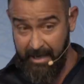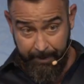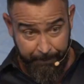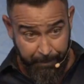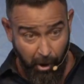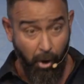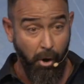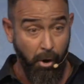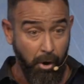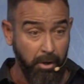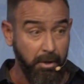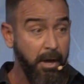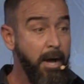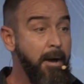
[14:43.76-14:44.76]
name
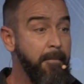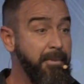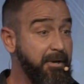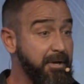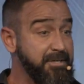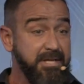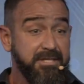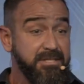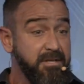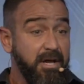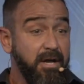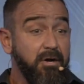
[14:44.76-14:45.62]
Paul because it's